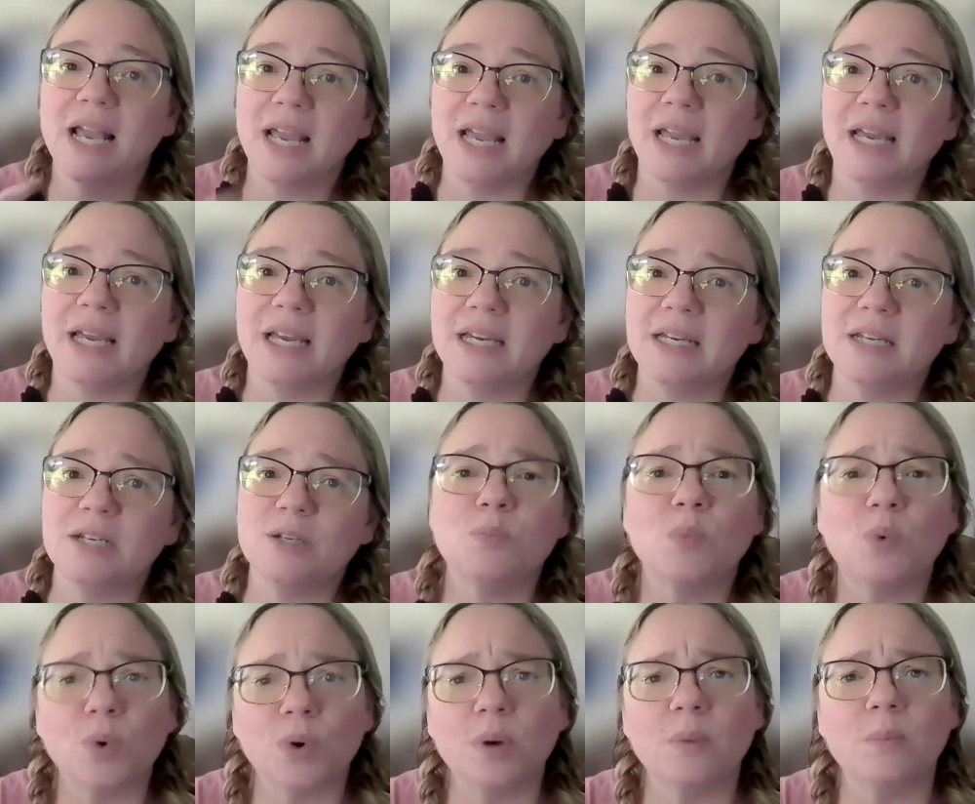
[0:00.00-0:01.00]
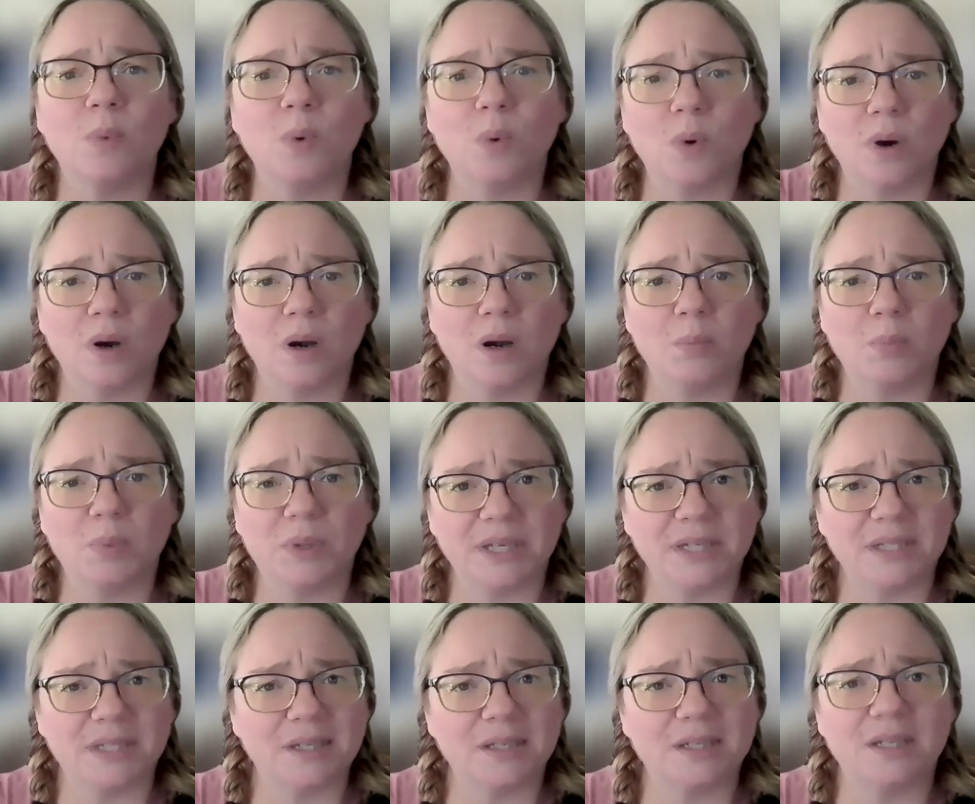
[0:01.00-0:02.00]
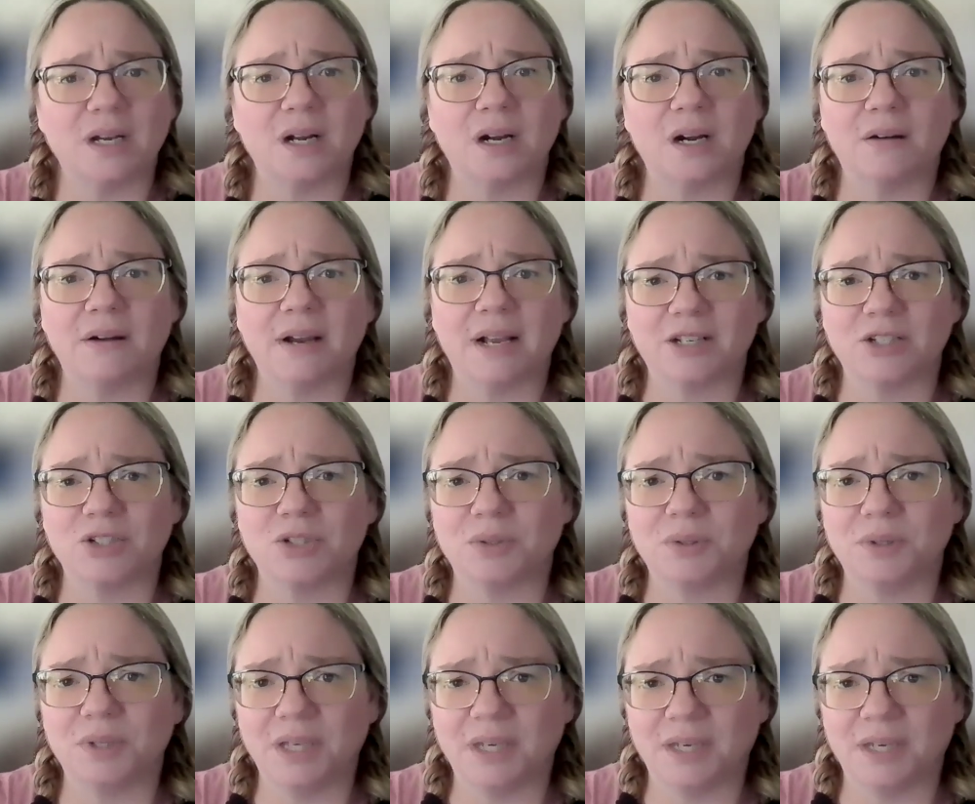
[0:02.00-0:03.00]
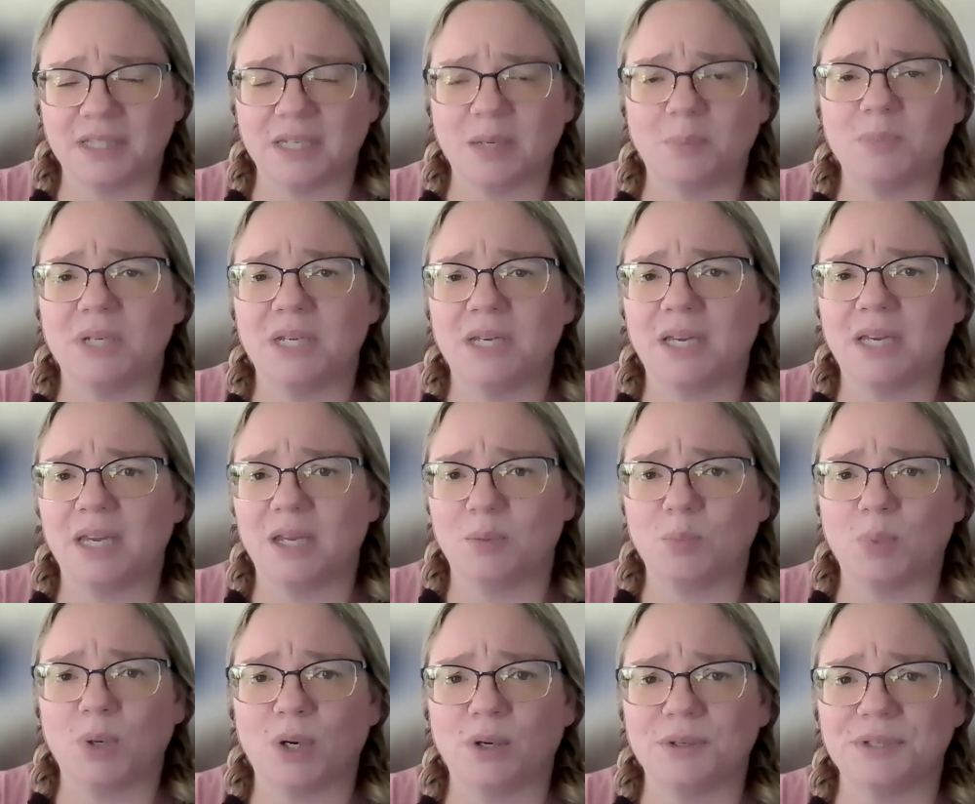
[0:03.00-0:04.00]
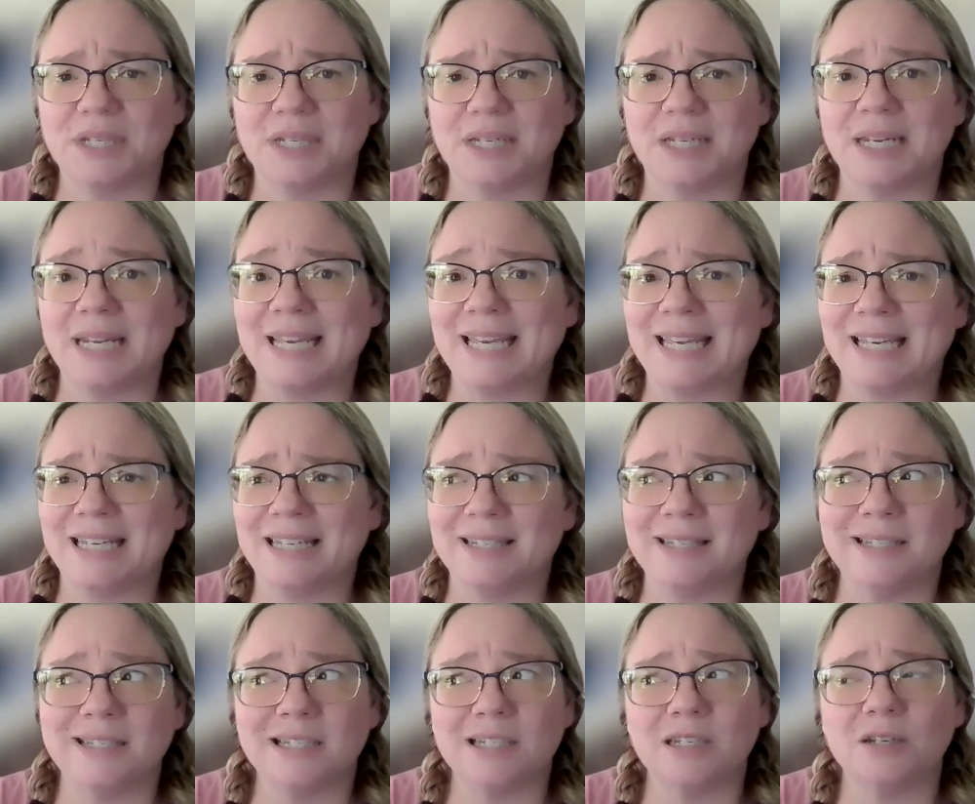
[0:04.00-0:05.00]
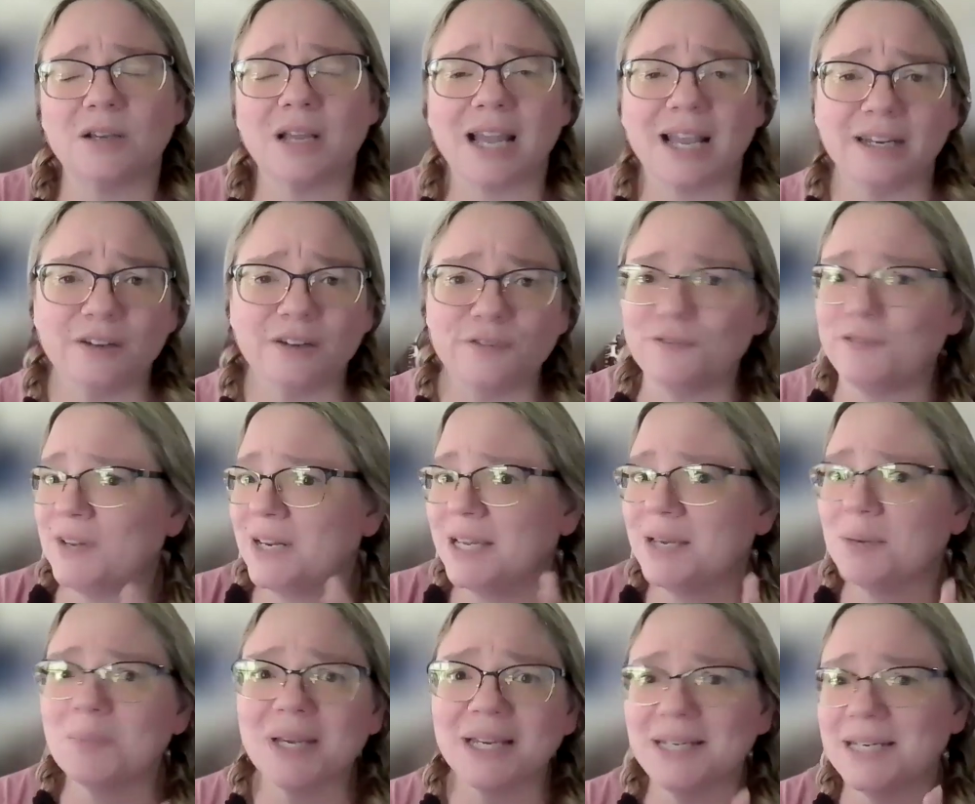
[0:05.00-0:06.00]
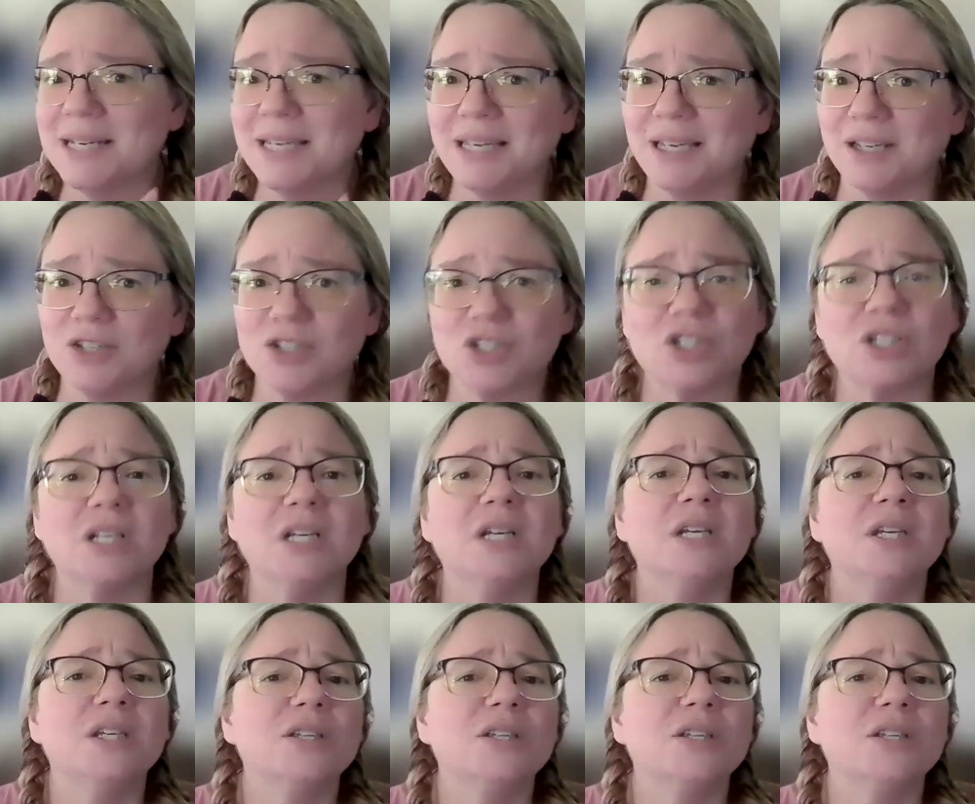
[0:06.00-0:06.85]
And more places are actually accepting in person and kind of fitting my niche.